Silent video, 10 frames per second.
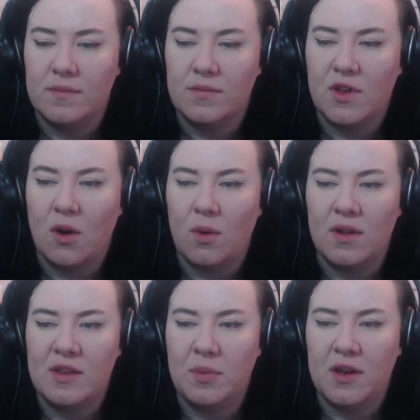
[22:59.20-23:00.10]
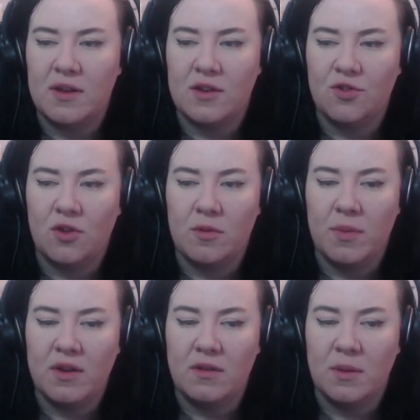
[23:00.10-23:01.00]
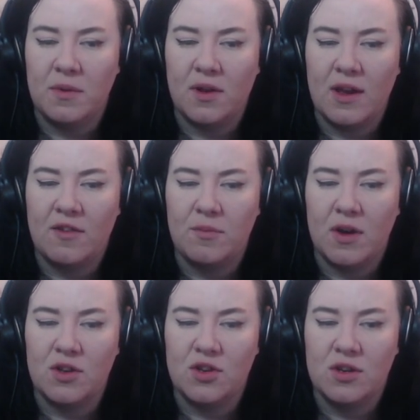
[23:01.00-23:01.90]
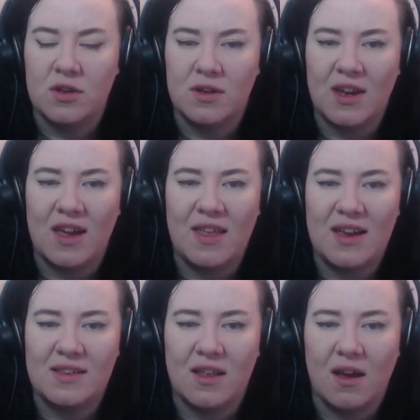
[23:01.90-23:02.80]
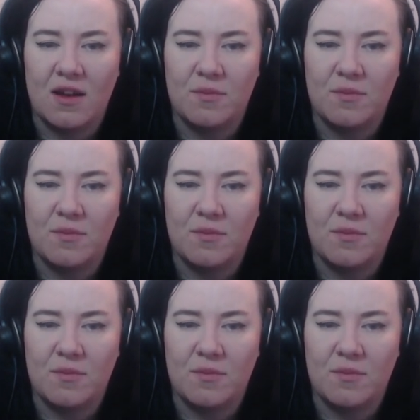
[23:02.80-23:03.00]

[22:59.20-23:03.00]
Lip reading: Go on, let's put industrial on, but I don't think we're going to have much. Yeah, that is the kind of